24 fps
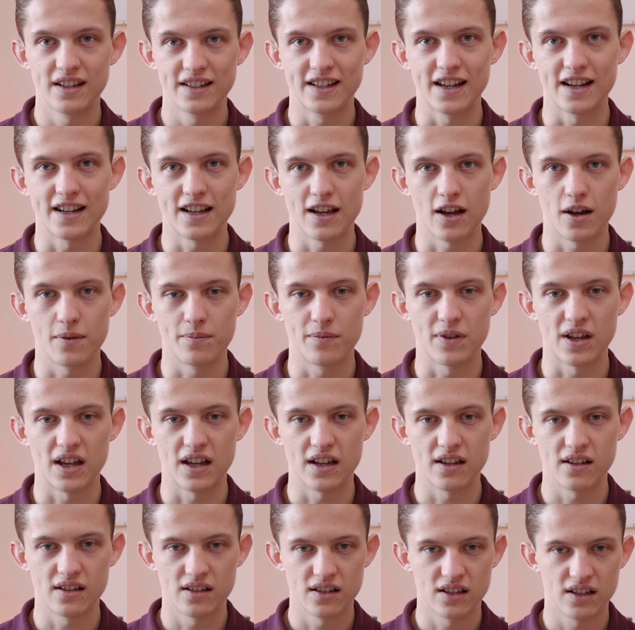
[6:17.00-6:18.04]
Get it up
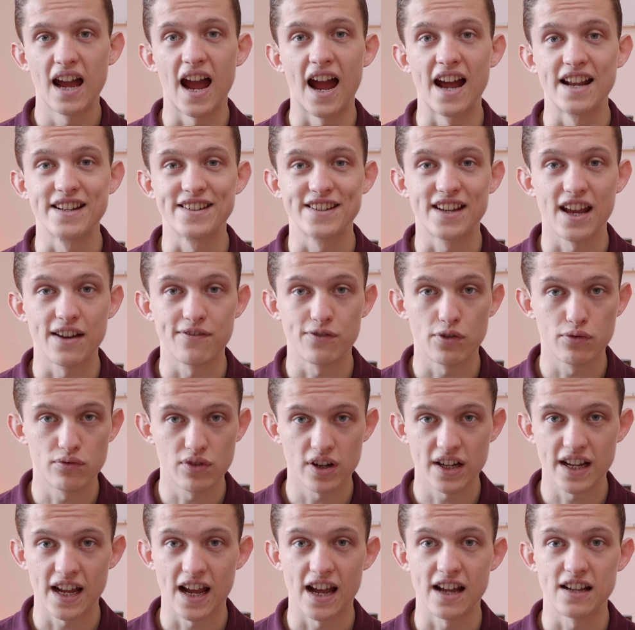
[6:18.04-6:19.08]
there and get the
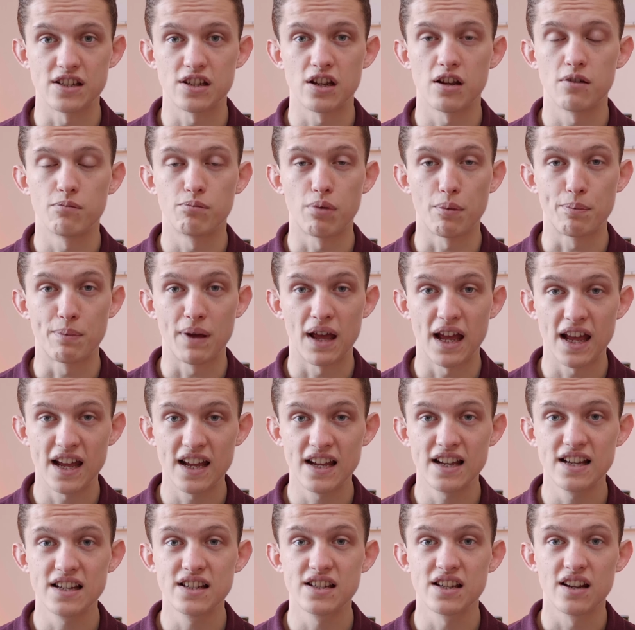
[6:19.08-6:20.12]
right hand
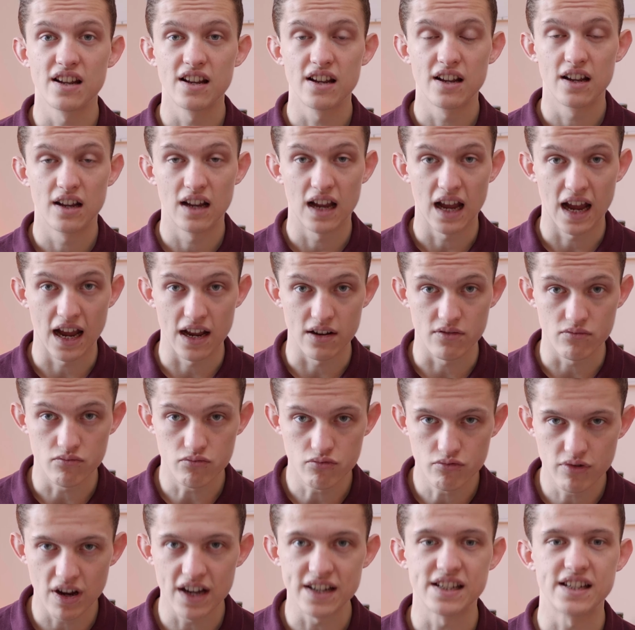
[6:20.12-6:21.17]
prepared
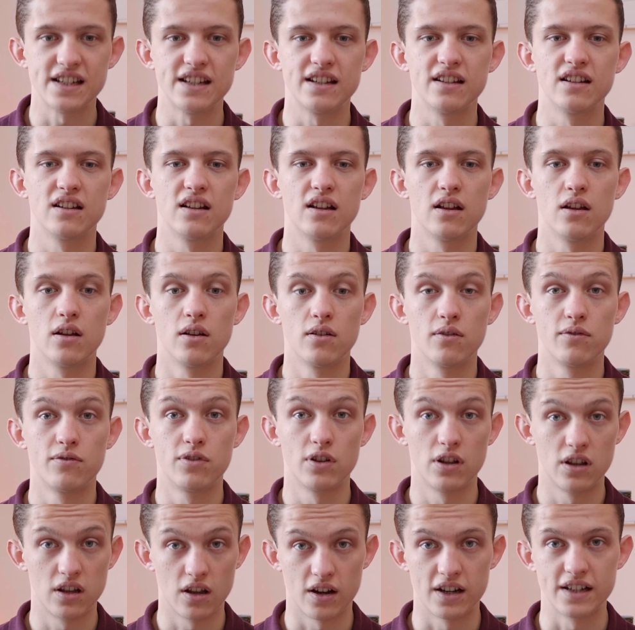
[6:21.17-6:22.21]
and ready
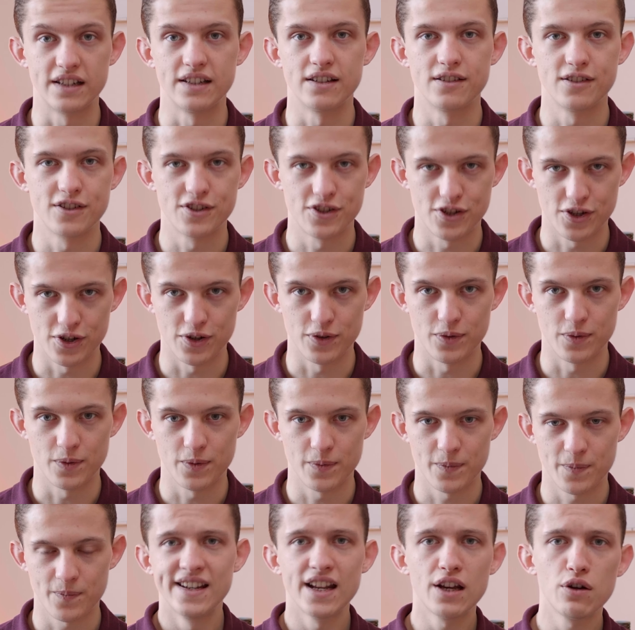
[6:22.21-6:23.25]
for line 2.
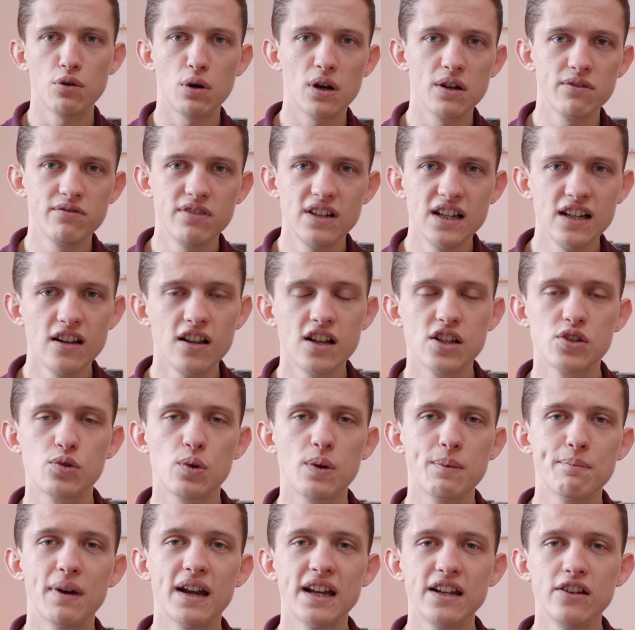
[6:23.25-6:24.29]
Now, I realise
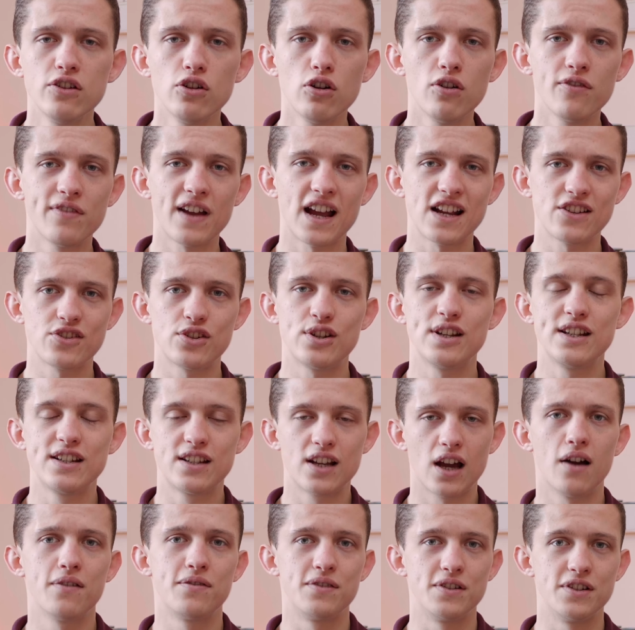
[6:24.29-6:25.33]
we may not have actually
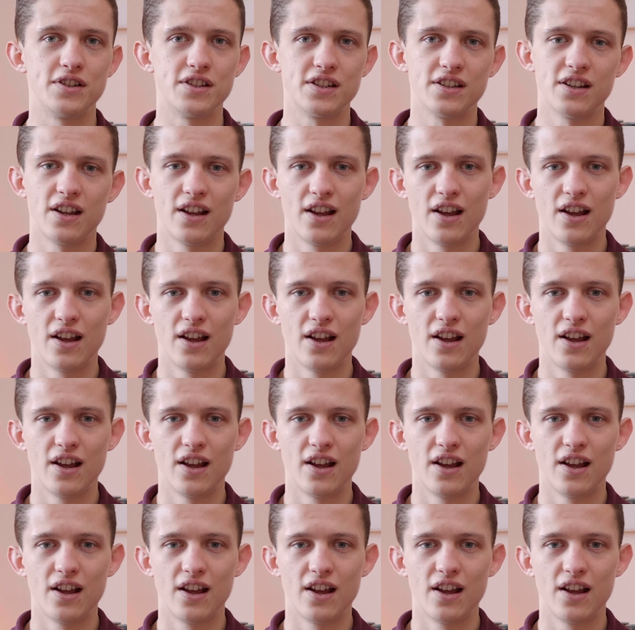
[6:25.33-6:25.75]
covered